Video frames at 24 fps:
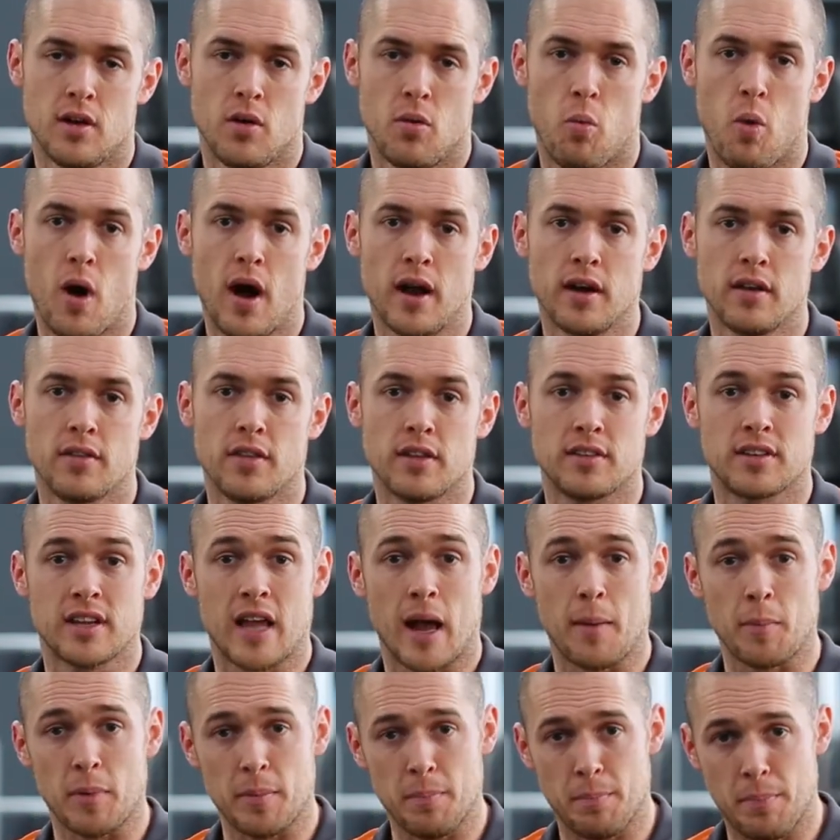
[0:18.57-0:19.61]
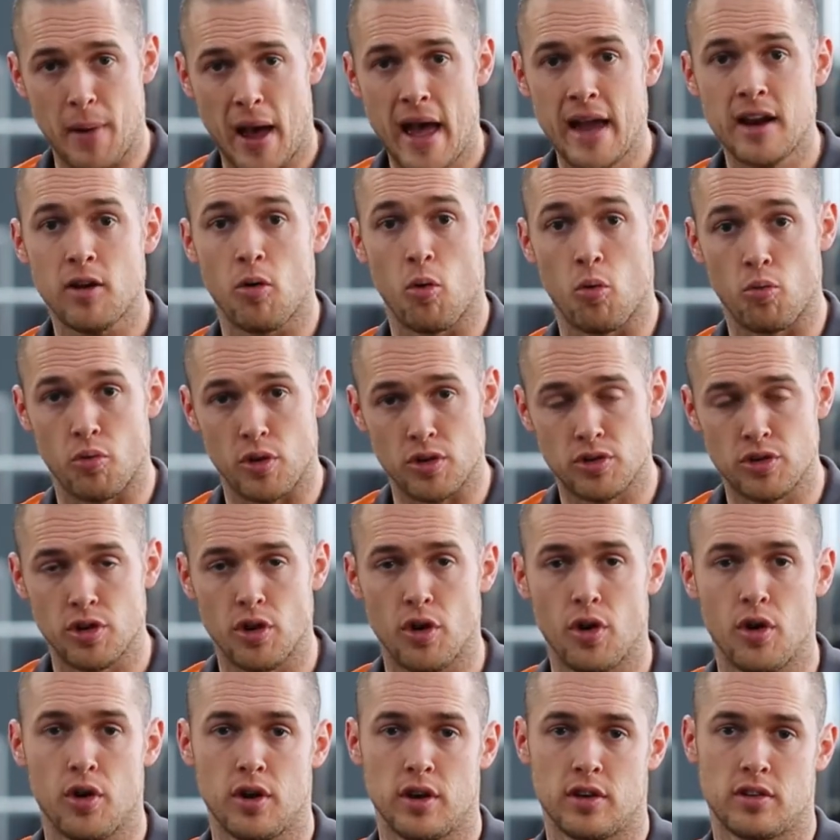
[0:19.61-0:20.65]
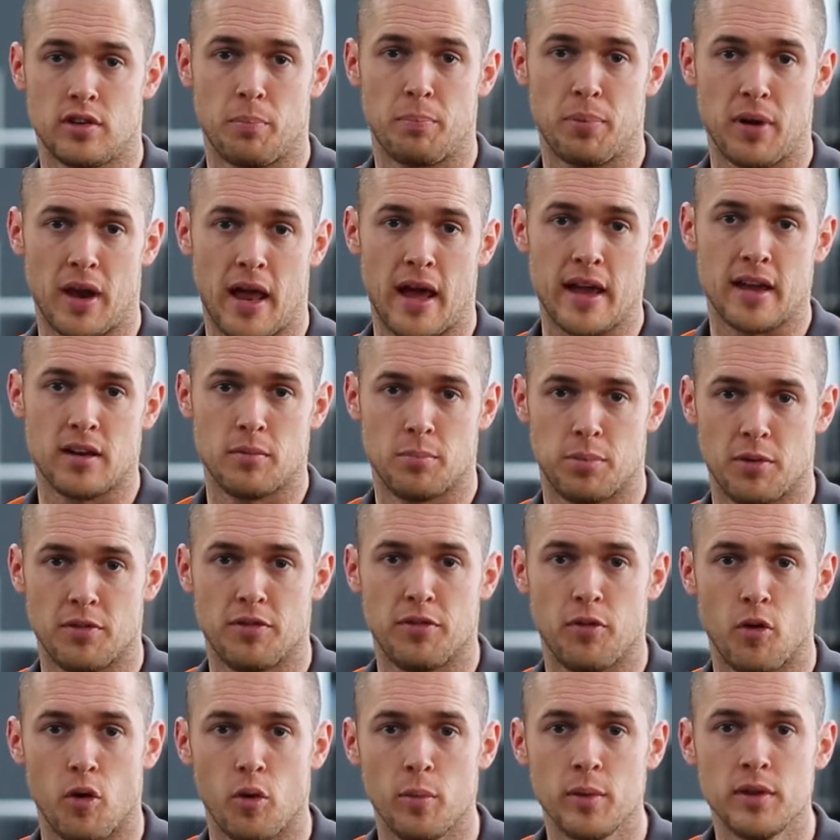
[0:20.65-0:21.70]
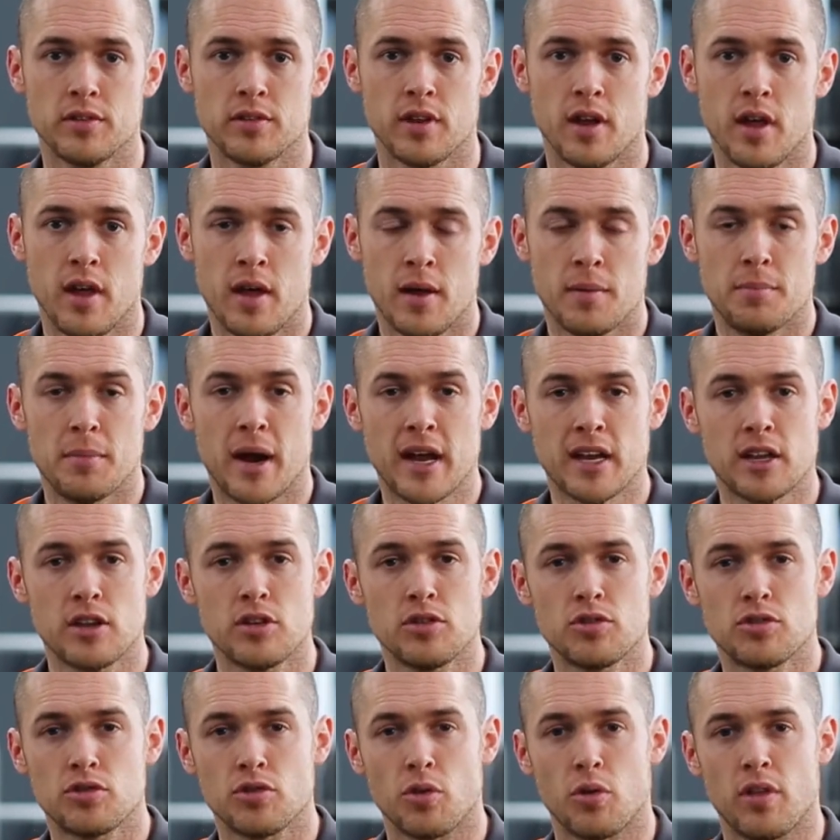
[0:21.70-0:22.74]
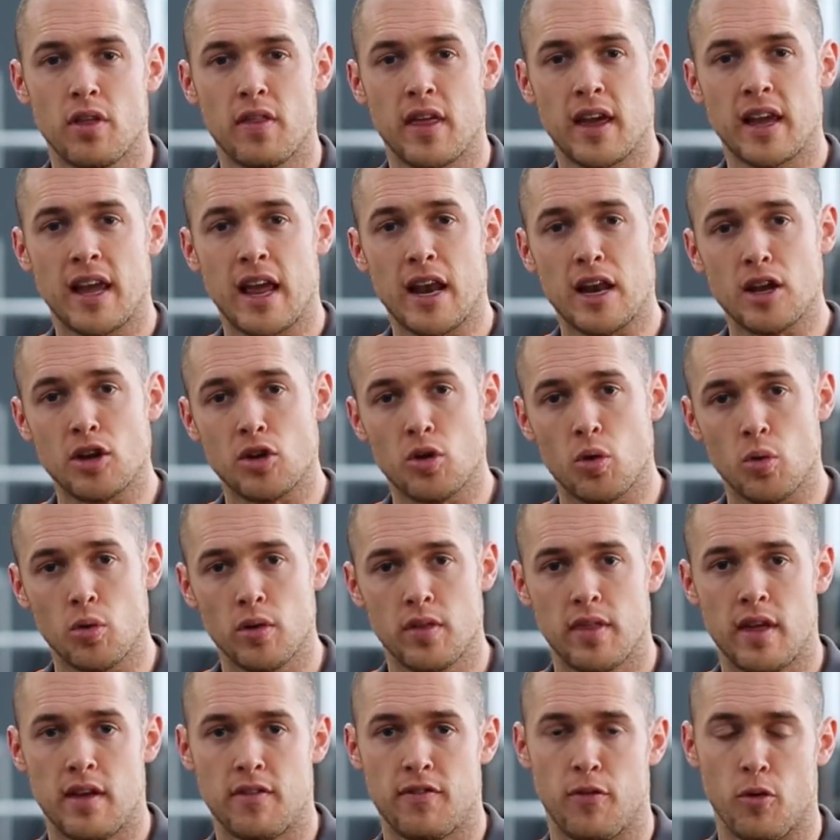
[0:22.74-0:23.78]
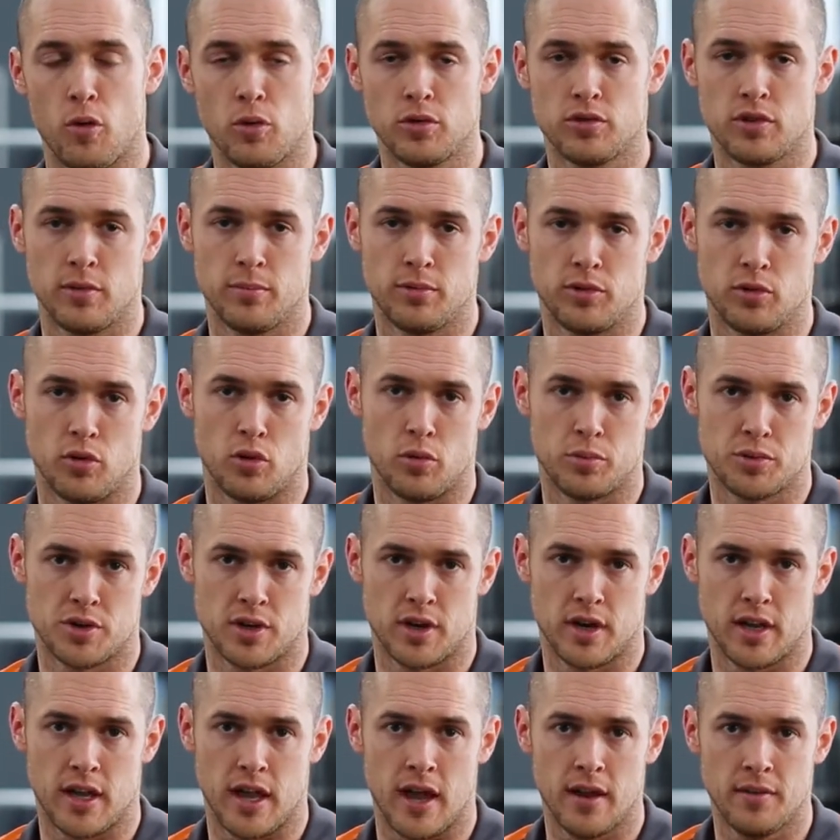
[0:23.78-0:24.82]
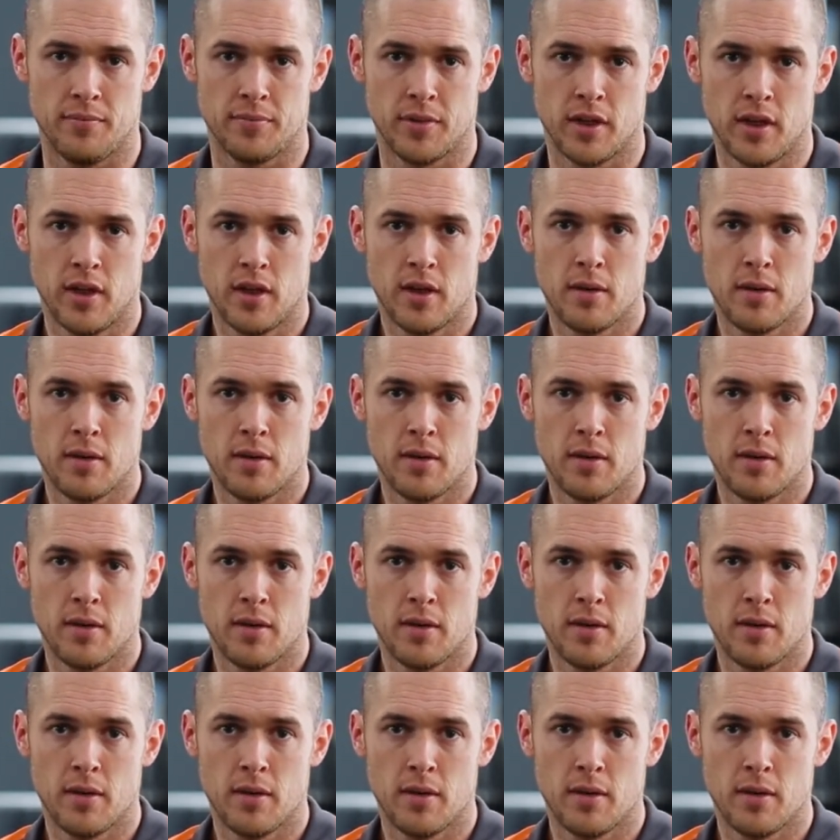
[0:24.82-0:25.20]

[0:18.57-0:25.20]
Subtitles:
One that's coming back or returning to play and performance, making sure that they're getting good at their force absorption again,